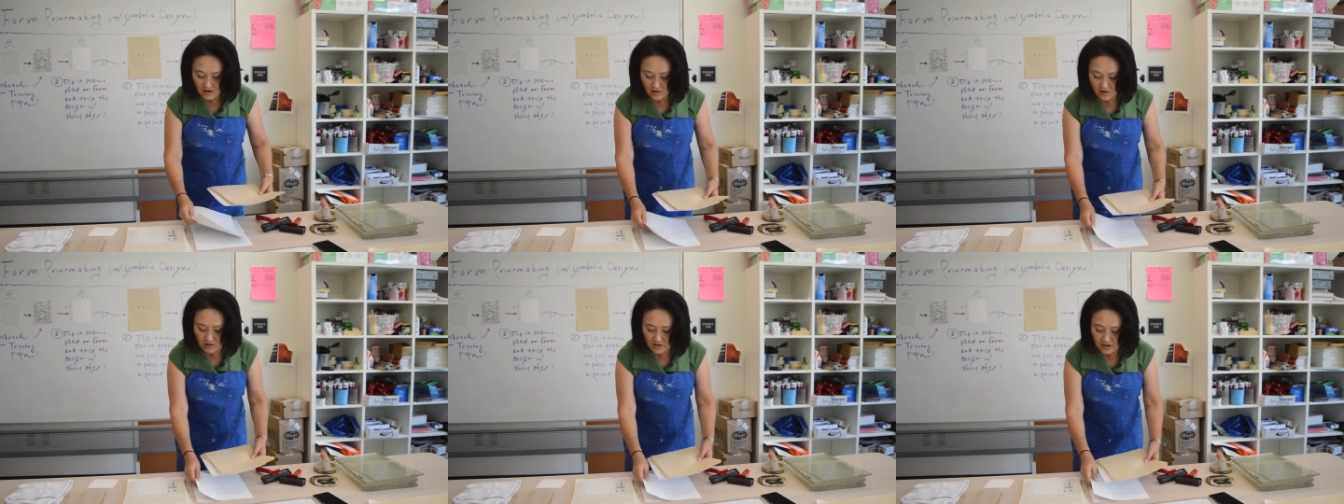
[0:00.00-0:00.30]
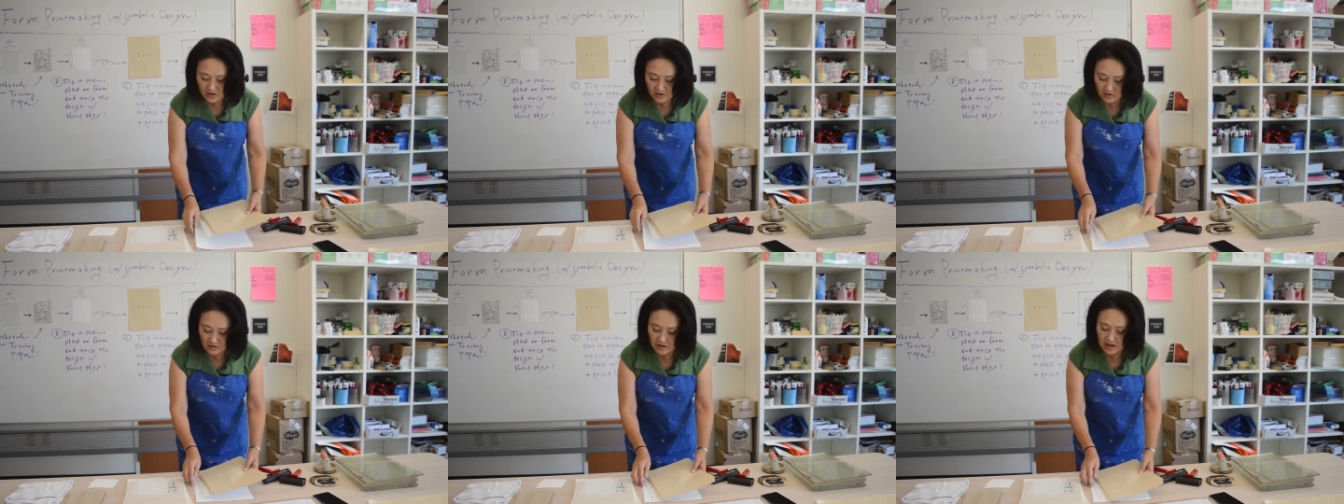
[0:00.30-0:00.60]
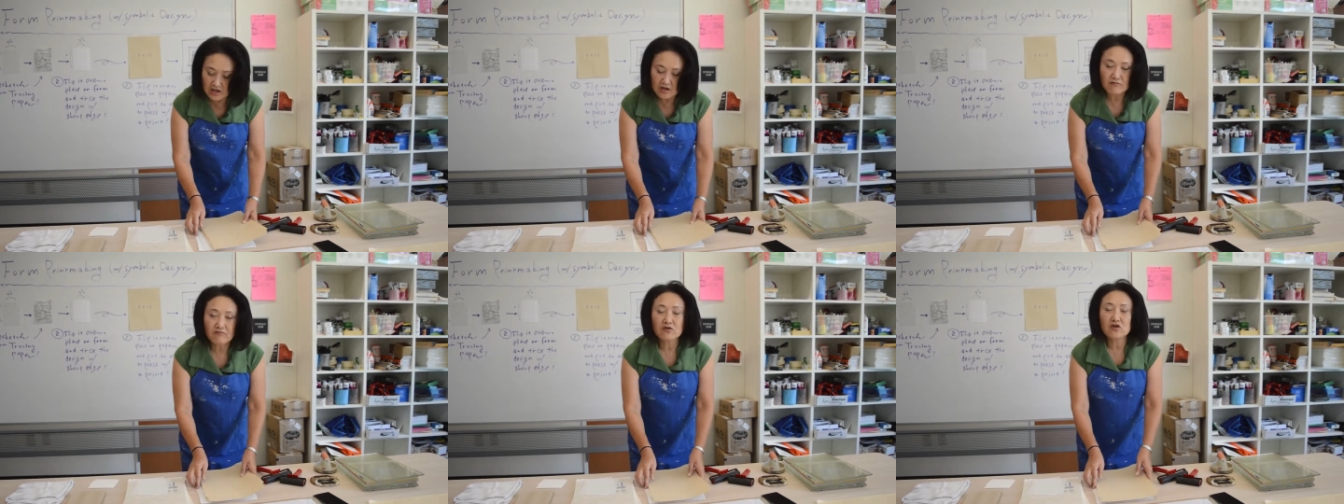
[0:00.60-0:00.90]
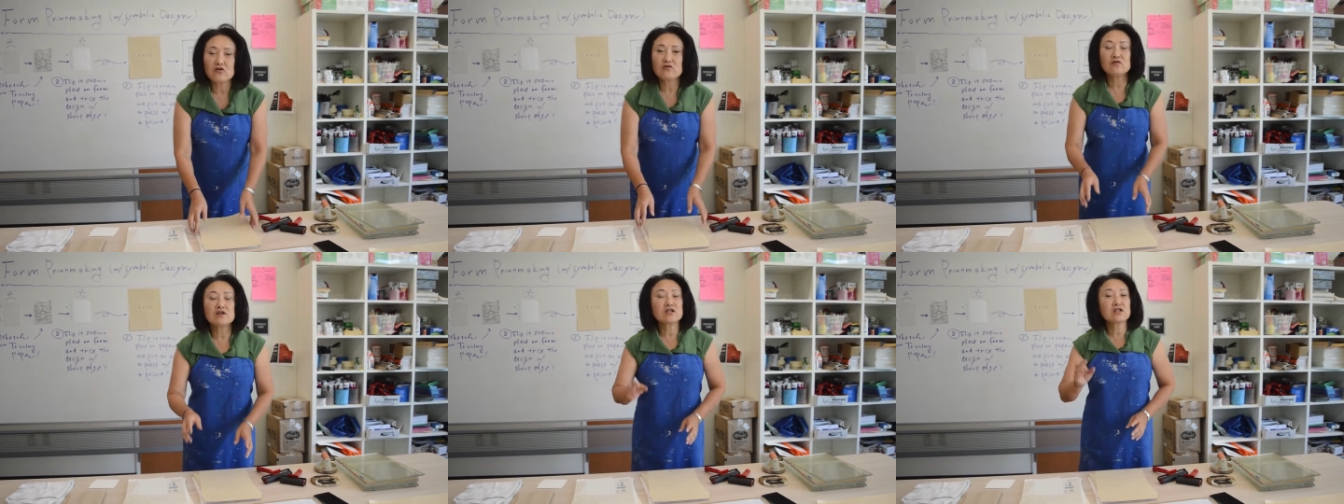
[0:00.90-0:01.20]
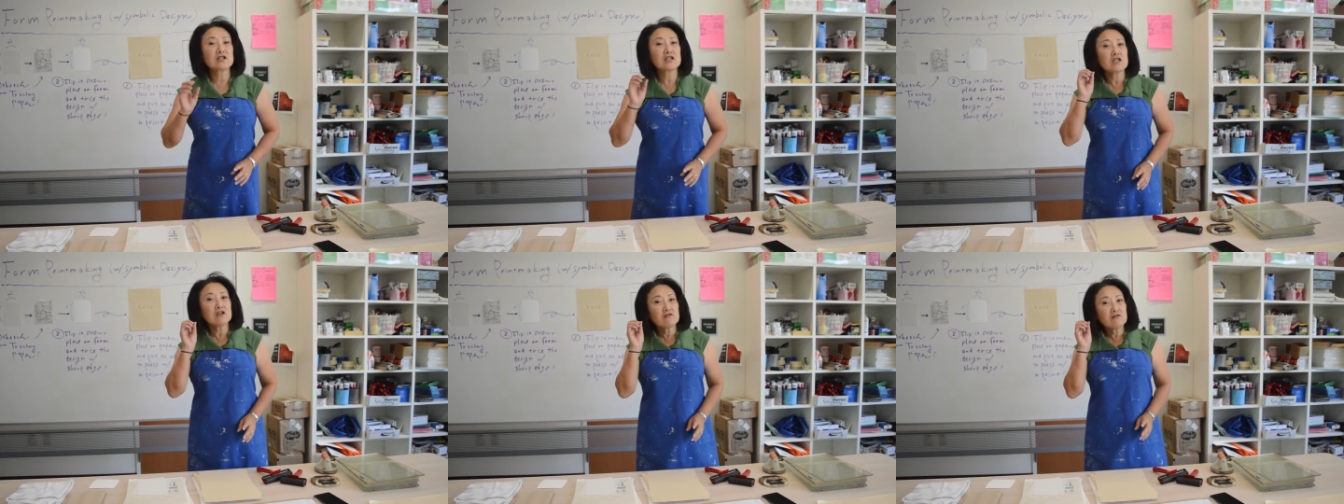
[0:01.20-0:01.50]
Also, if your
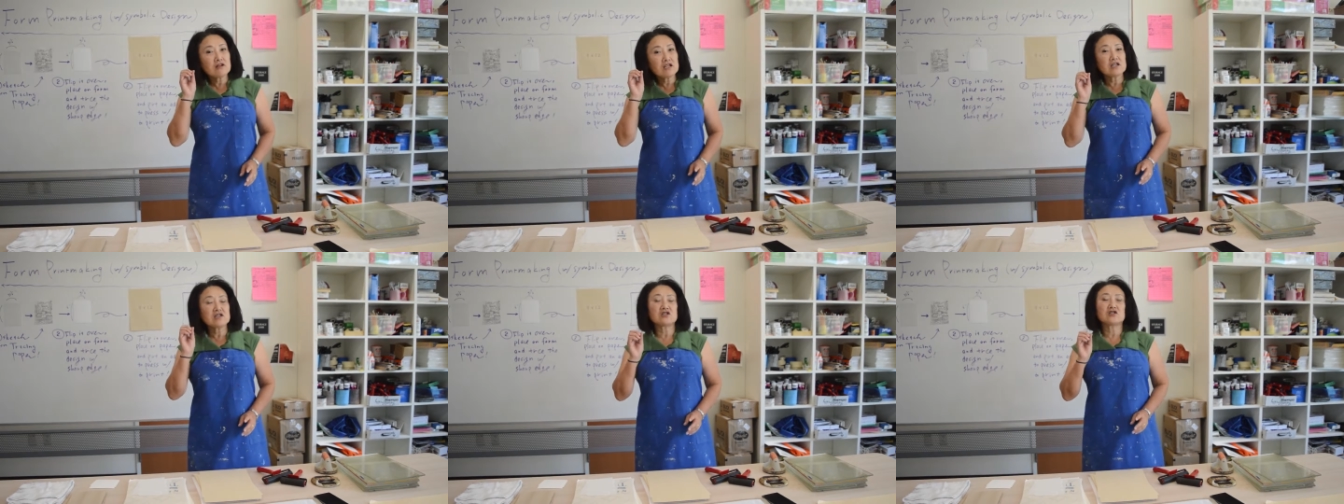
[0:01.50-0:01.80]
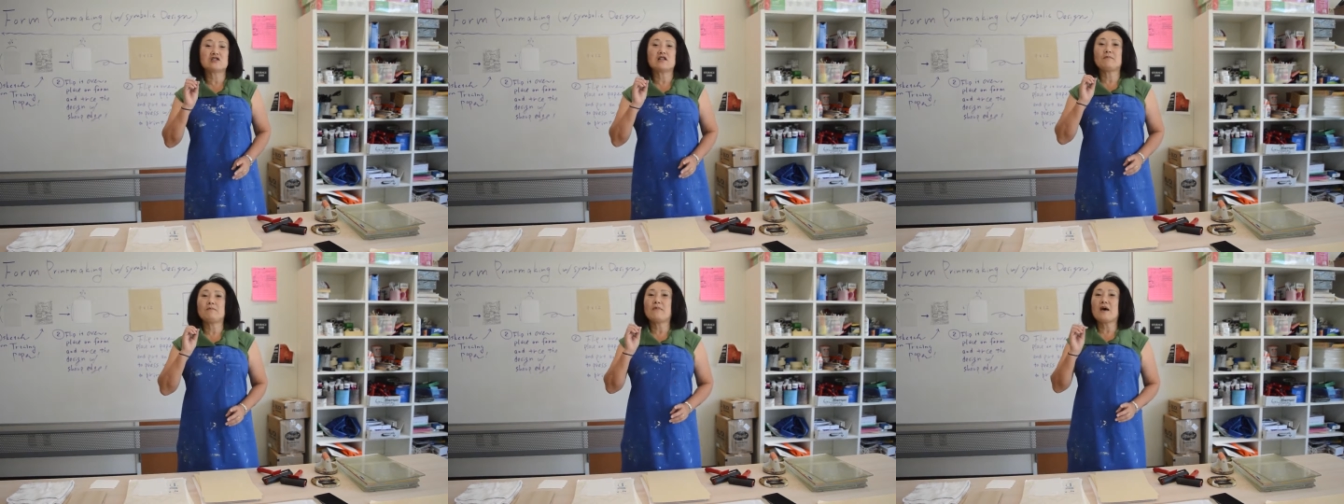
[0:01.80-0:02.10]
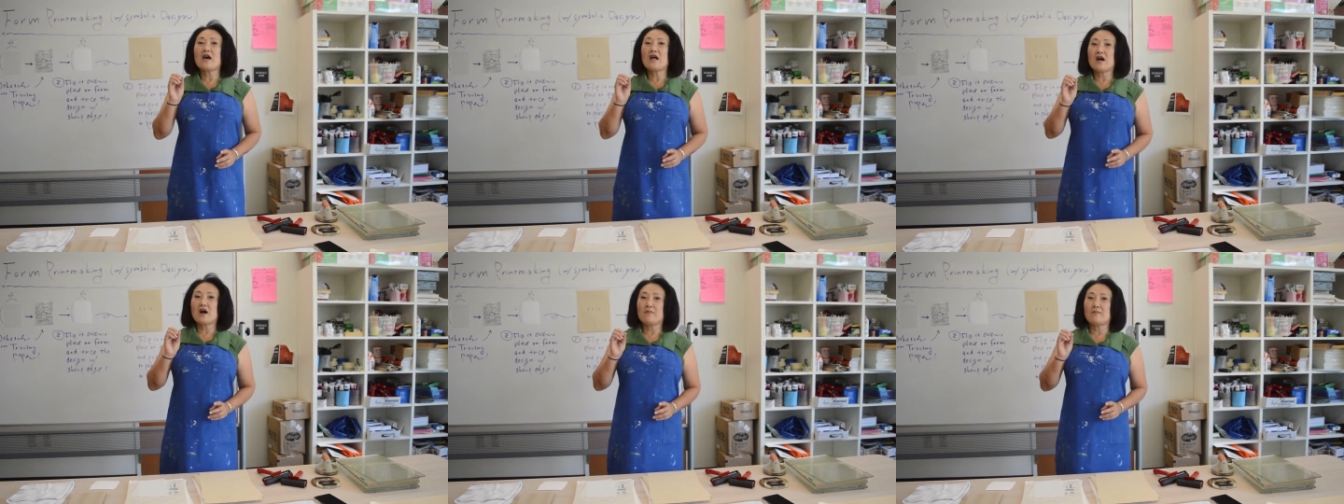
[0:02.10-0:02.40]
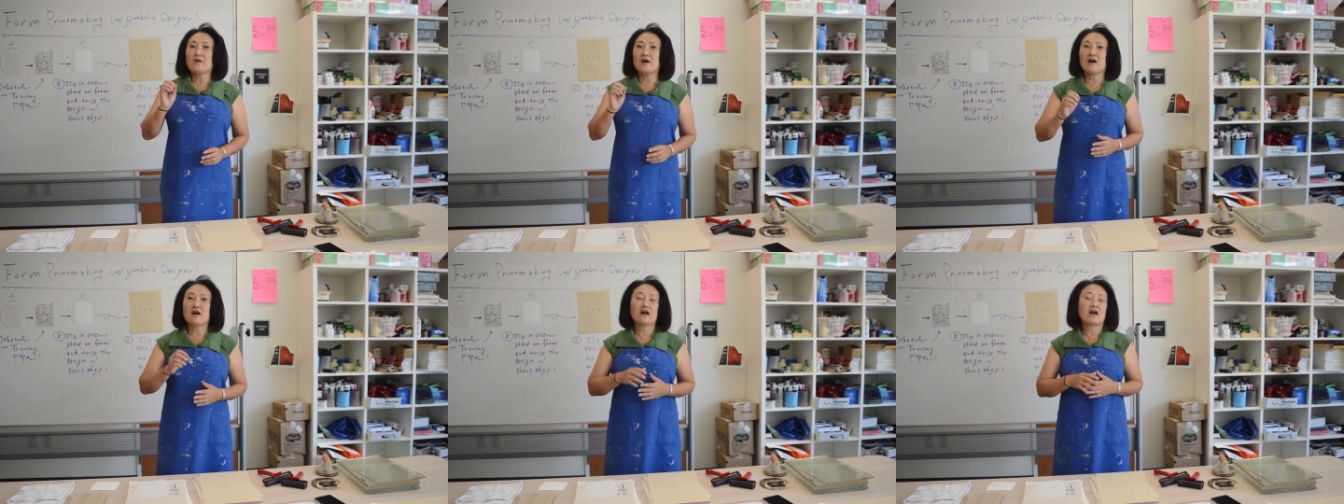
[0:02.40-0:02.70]
skill is developed,